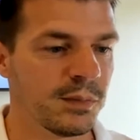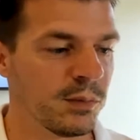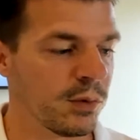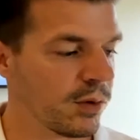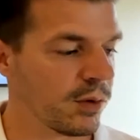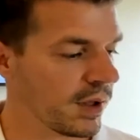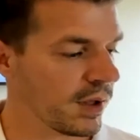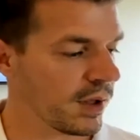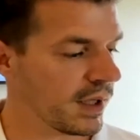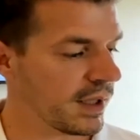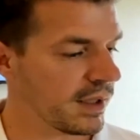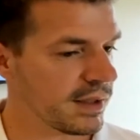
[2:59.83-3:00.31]

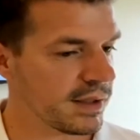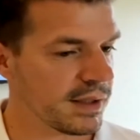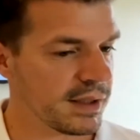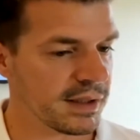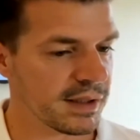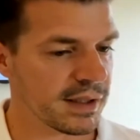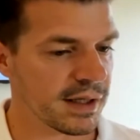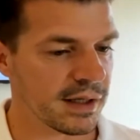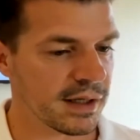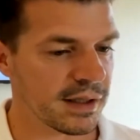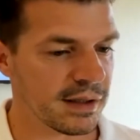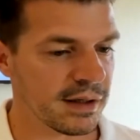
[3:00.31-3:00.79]
more in
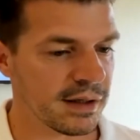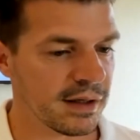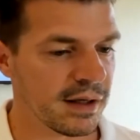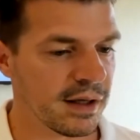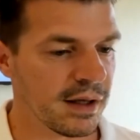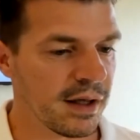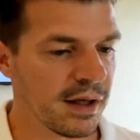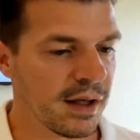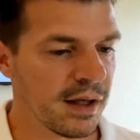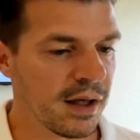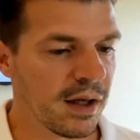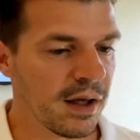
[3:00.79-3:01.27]
detail
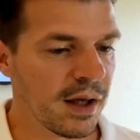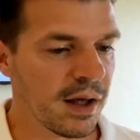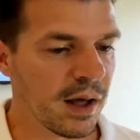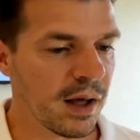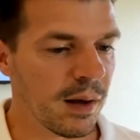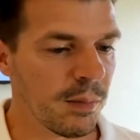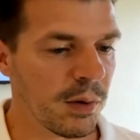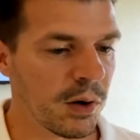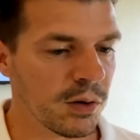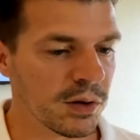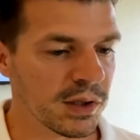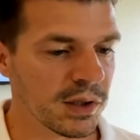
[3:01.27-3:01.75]

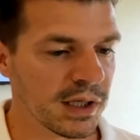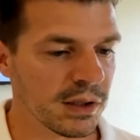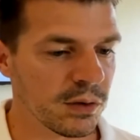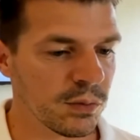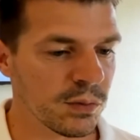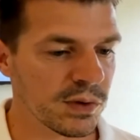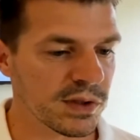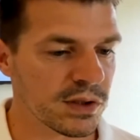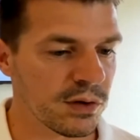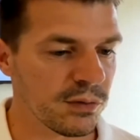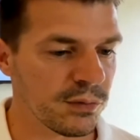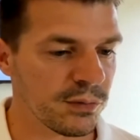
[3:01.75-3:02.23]
about it
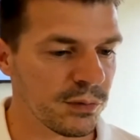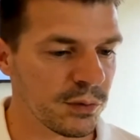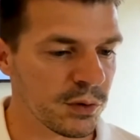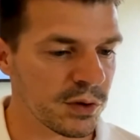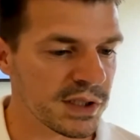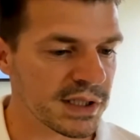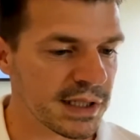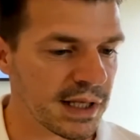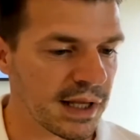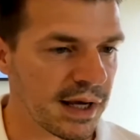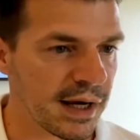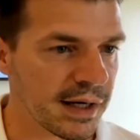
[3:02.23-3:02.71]
with the
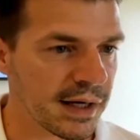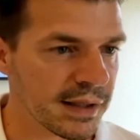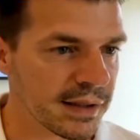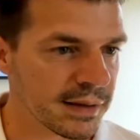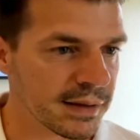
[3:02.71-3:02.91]
first slide.